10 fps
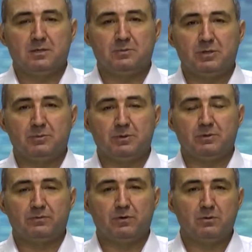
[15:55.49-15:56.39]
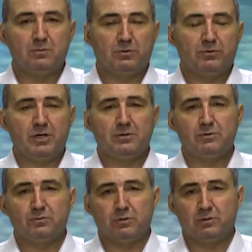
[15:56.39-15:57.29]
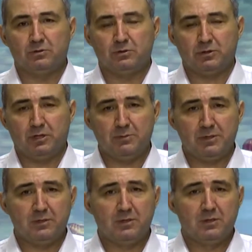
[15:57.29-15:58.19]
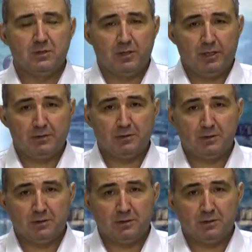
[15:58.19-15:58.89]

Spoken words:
People from all around the world come in, and